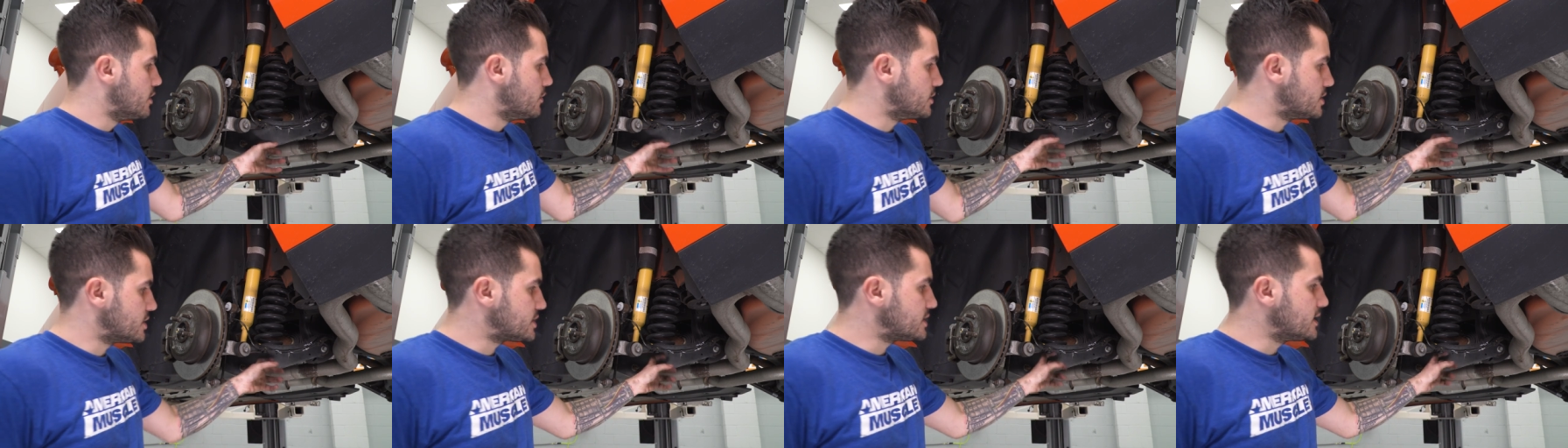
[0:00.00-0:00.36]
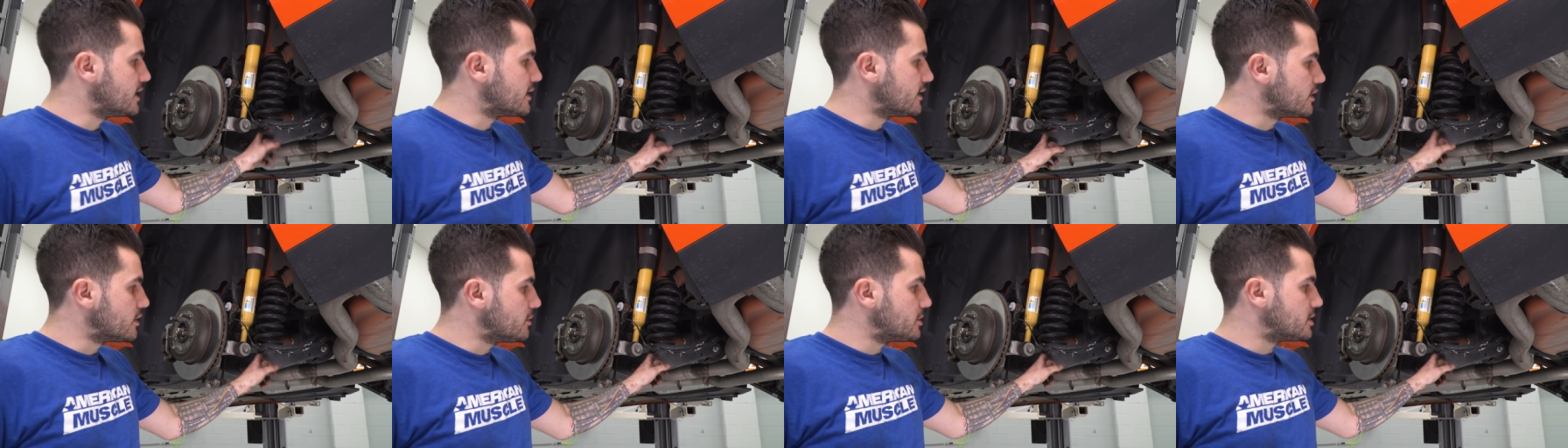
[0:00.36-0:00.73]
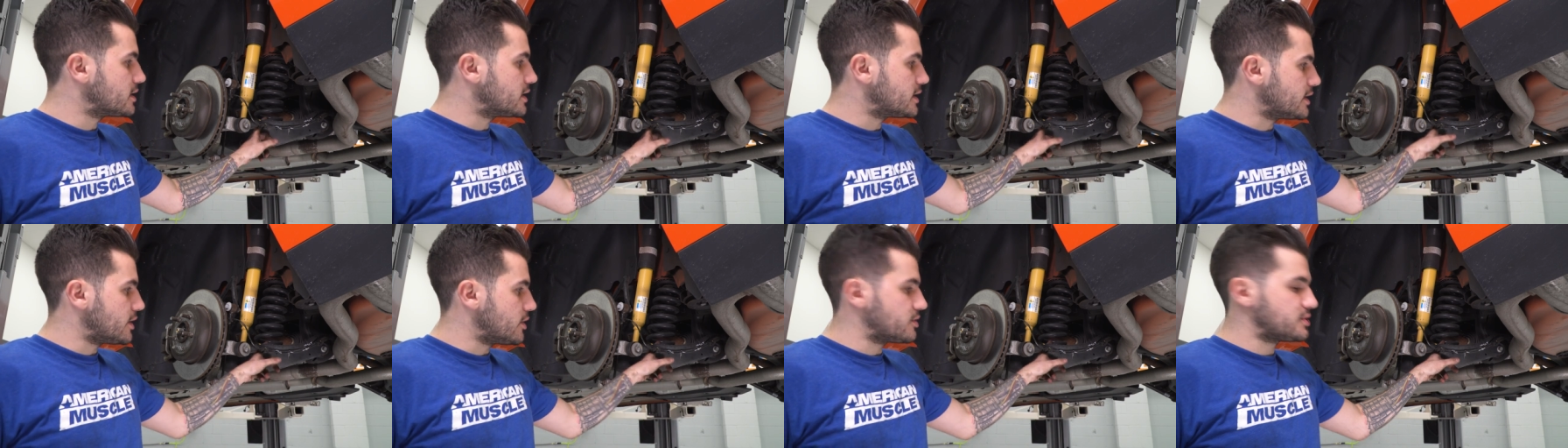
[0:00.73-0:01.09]
We just need a little bit
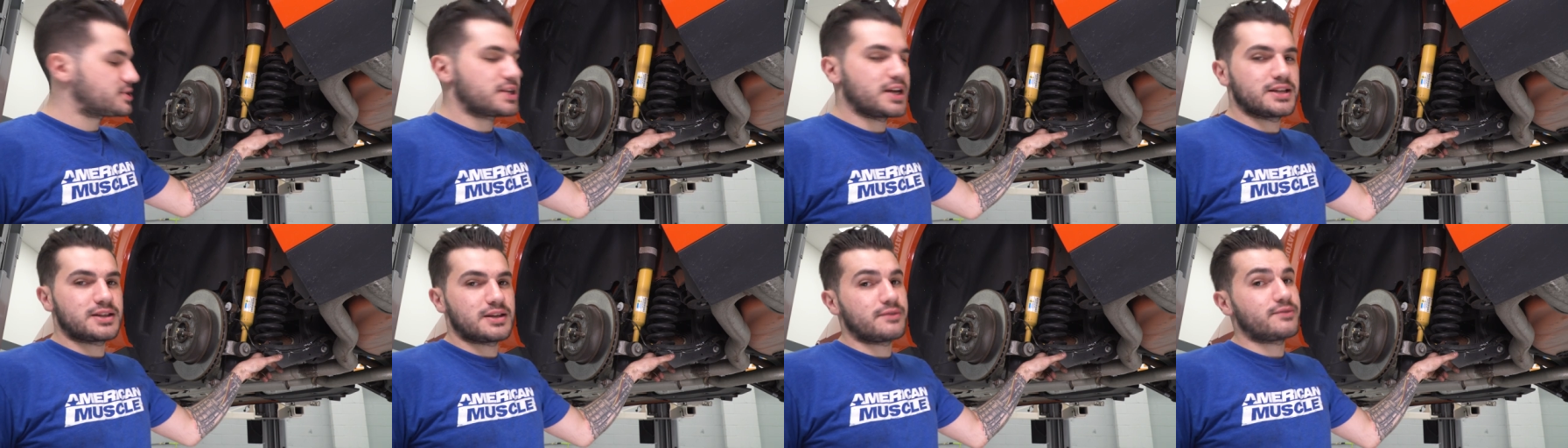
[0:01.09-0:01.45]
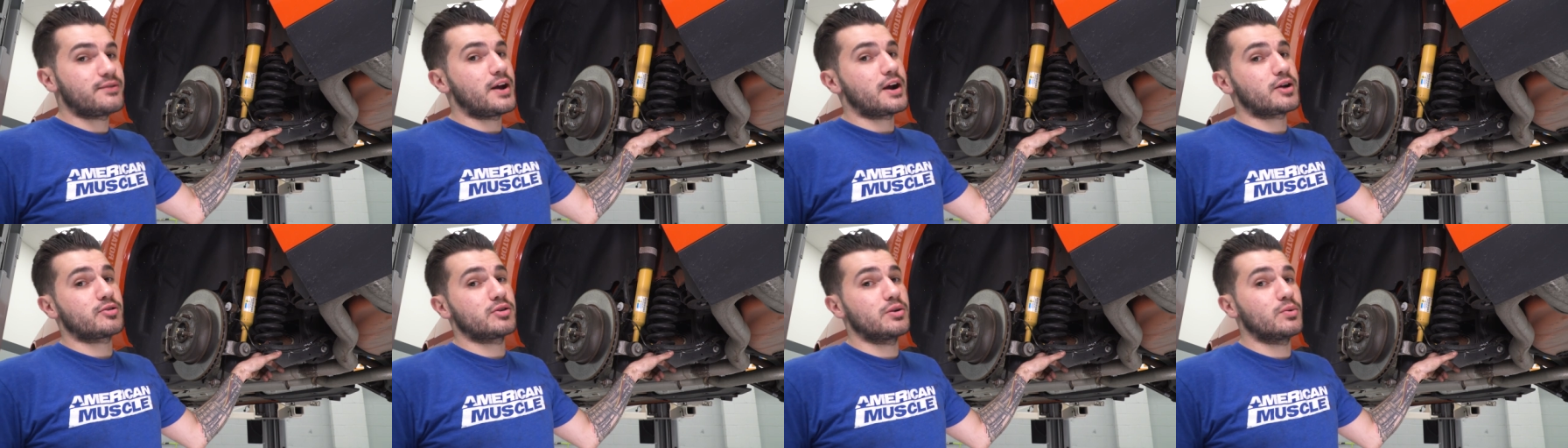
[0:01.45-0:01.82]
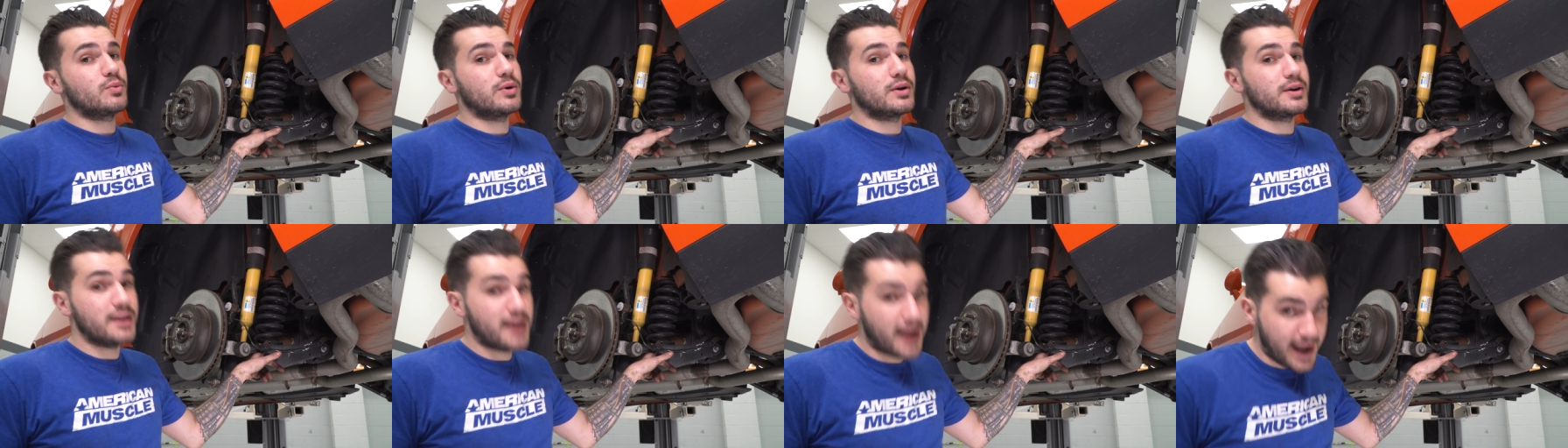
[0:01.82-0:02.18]
of clearance to get the factory
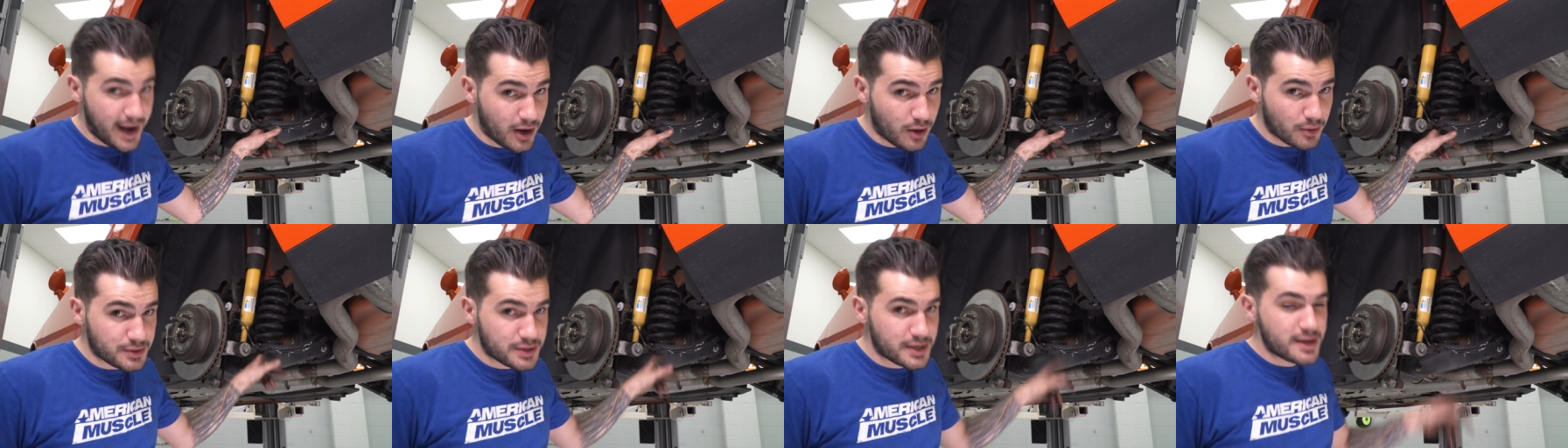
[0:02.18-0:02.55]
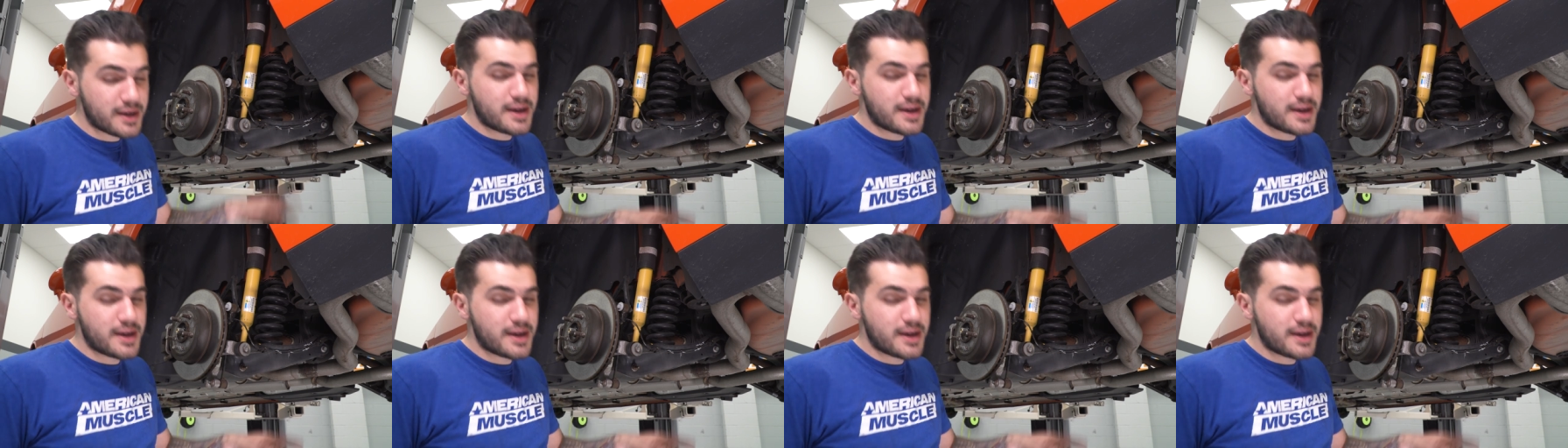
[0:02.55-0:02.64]
one out.